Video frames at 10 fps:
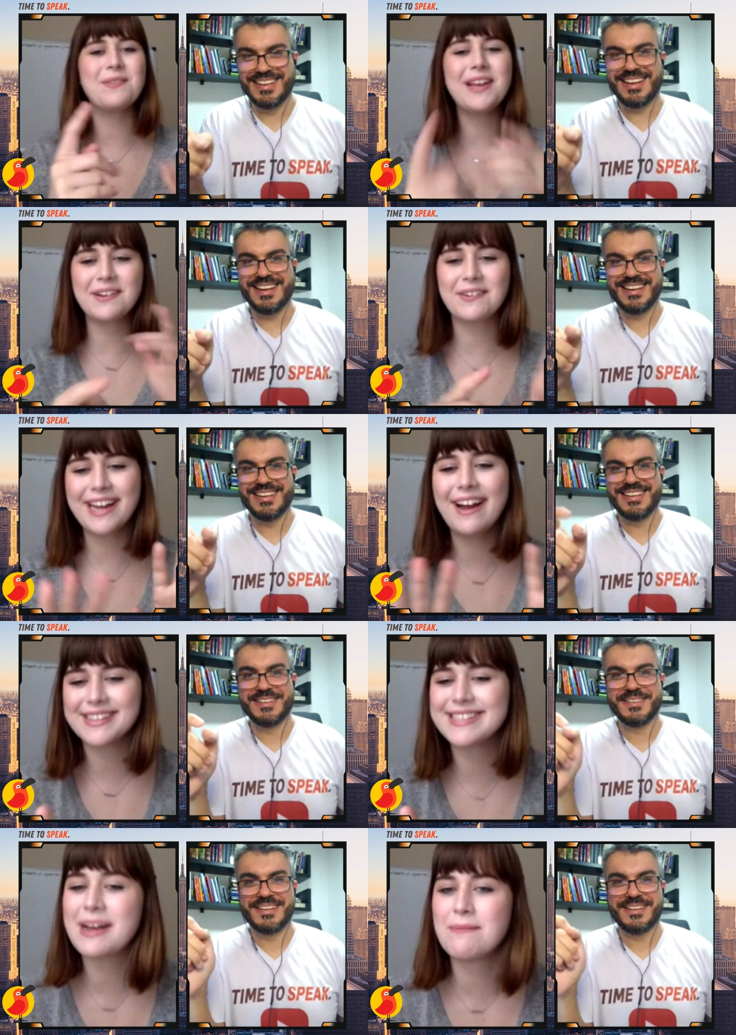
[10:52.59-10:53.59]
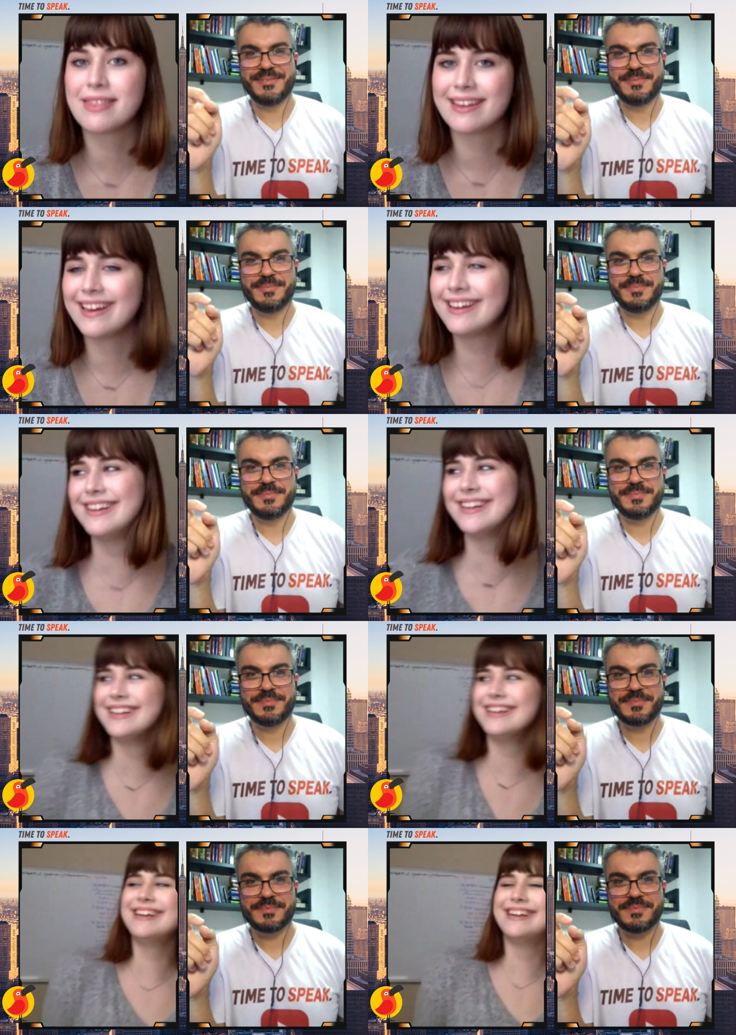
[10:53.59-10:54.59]
Speaker 1: We agree on something.
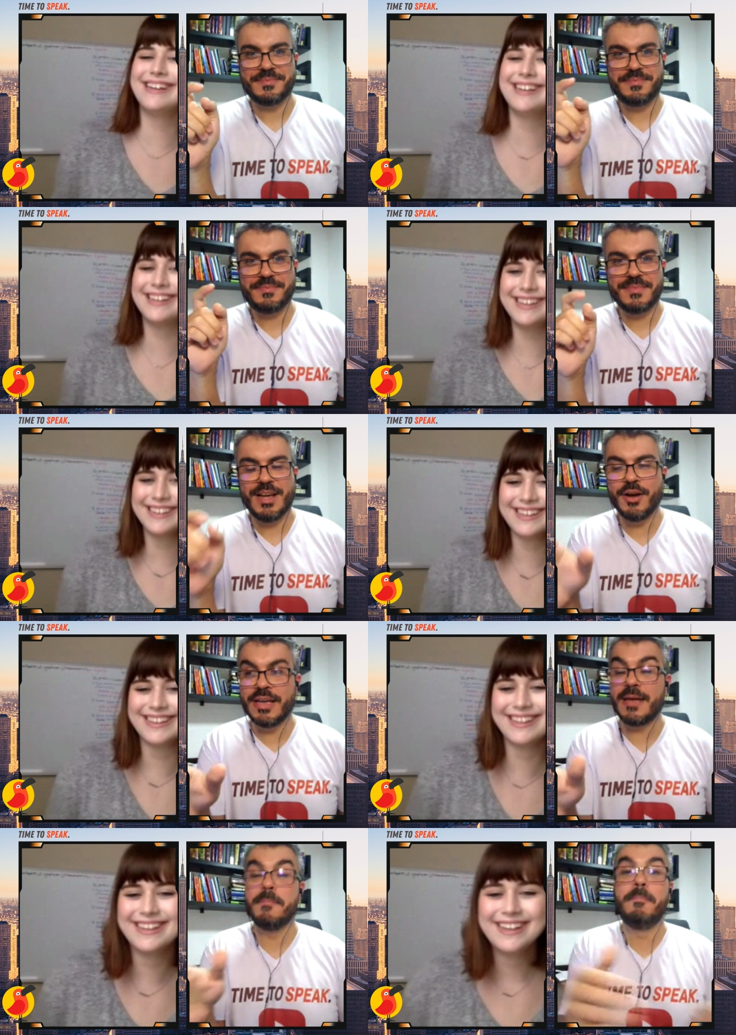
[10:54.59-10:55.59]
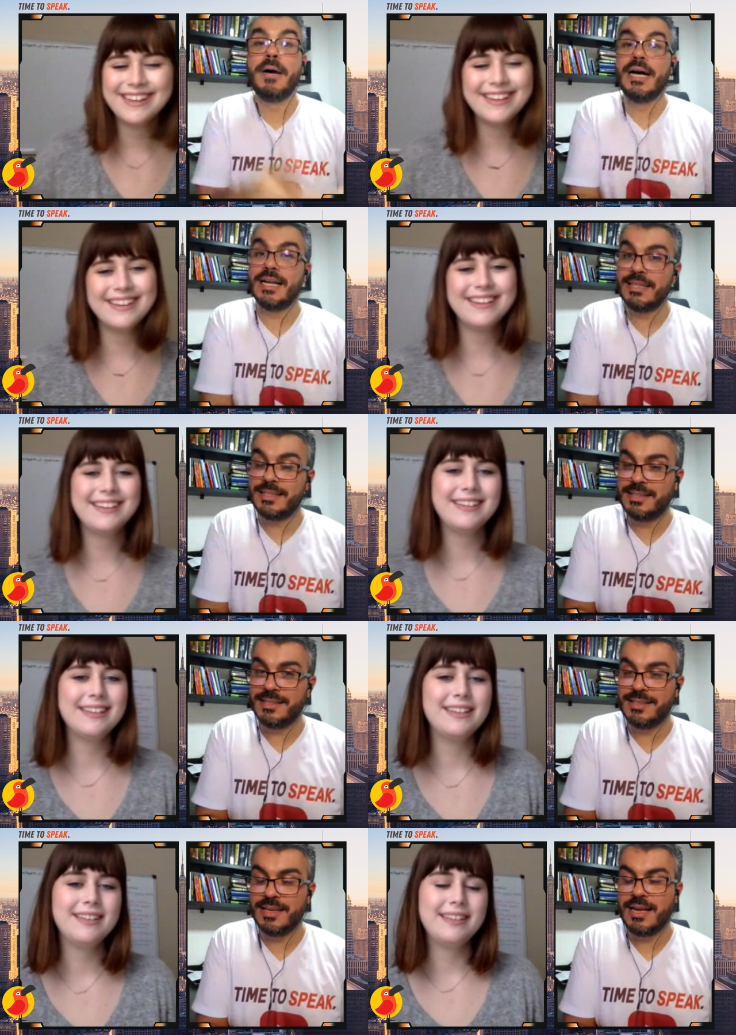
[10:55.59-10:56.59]
Speaker 2: Okay, but
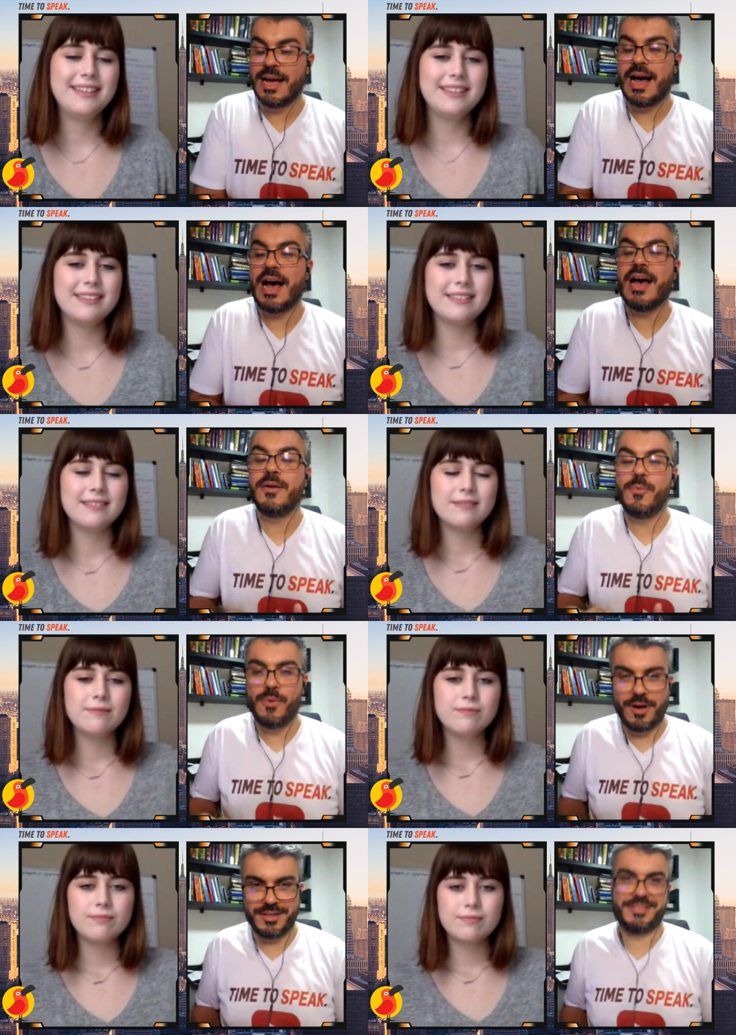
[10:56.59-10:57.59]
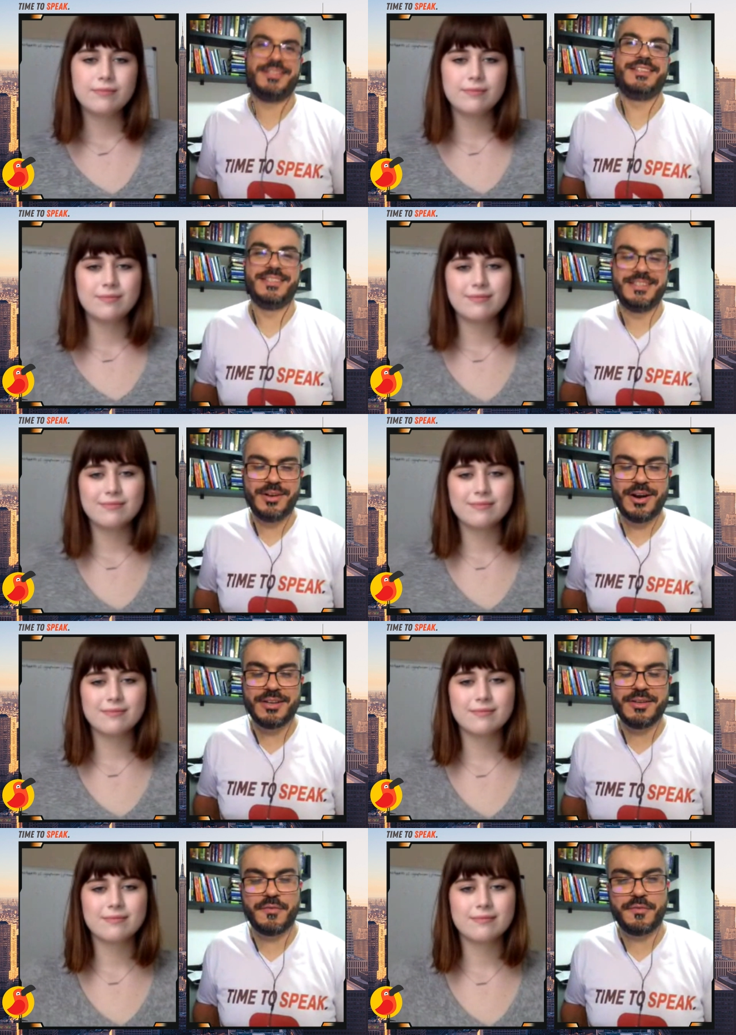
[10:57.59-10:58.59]
I watched
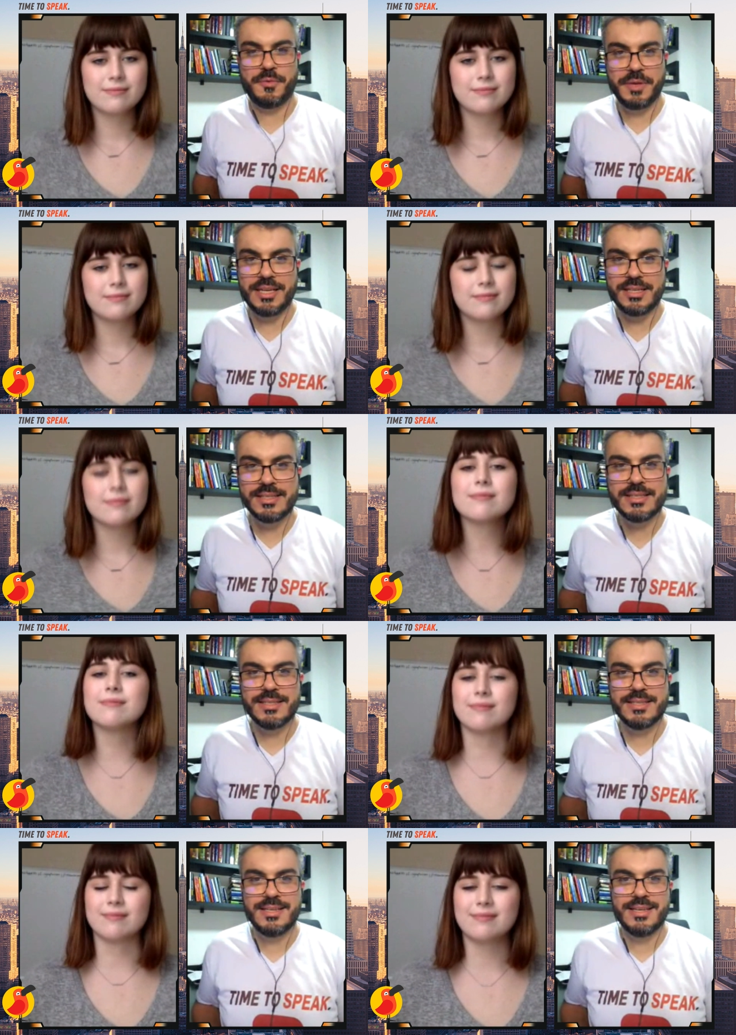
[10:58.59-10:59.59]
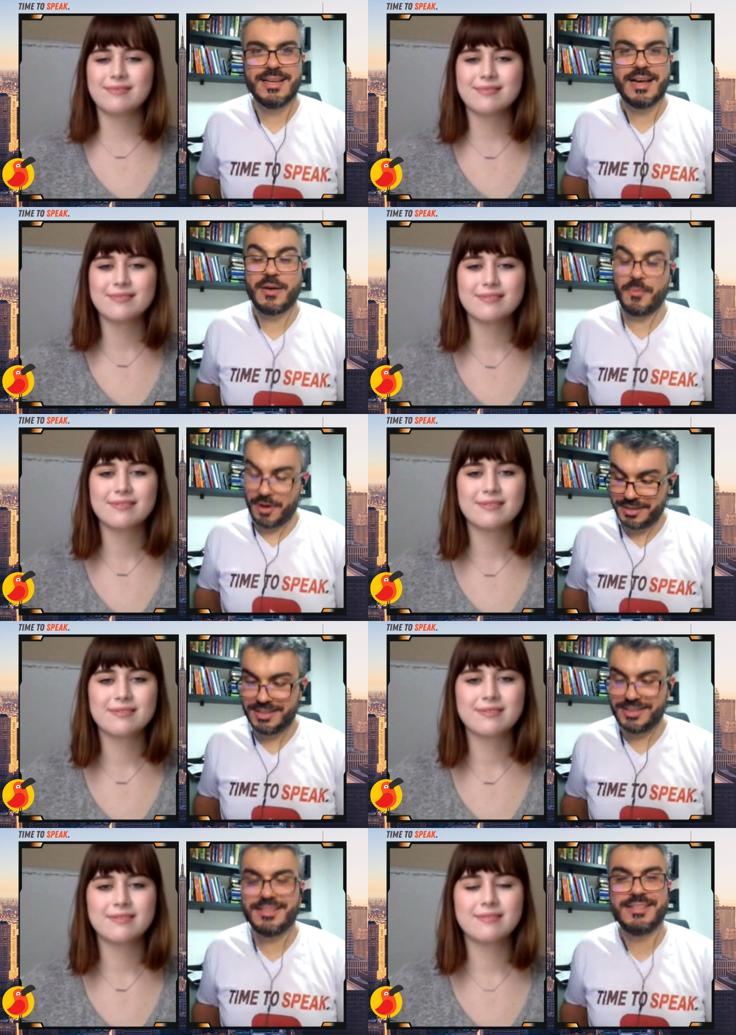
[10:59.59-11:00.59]
Lord of the Rings. Mm-hmm. I watched it.